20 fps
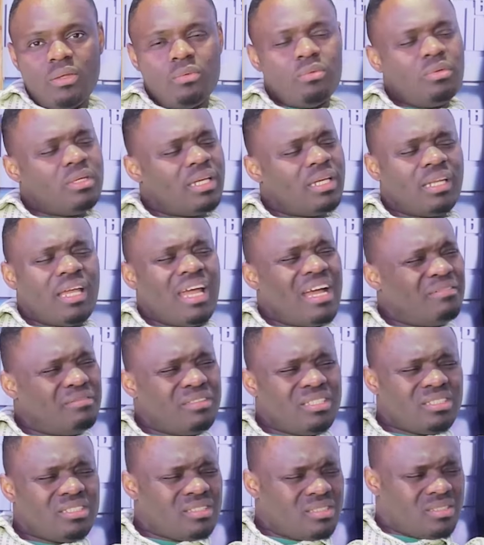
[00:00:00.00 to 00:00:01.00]
We can have
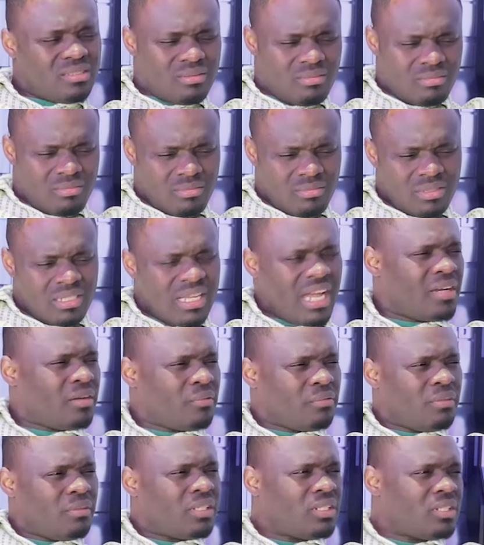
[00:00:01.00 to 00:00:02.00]
this kind
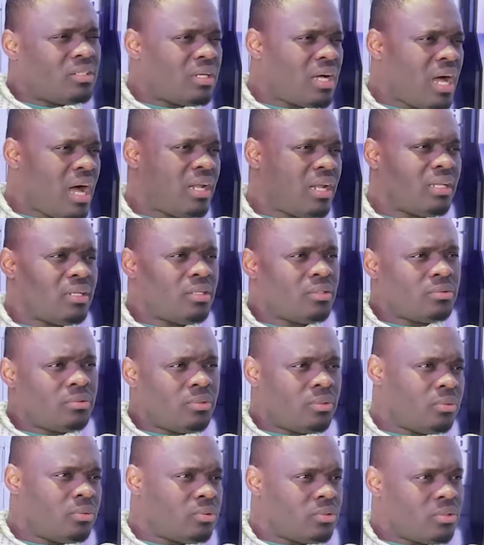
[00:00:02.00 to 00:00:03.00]
of little
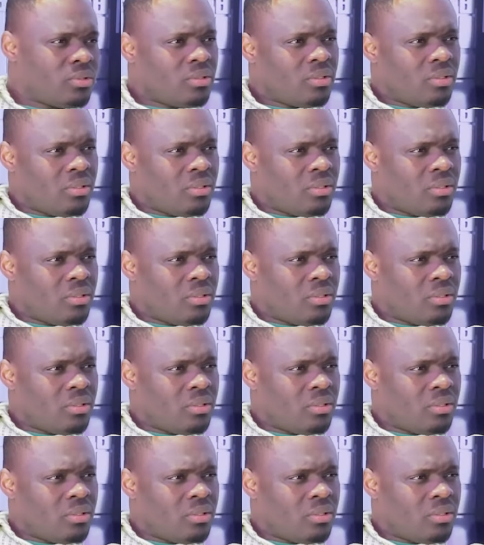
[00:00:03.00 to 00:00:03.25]
rules.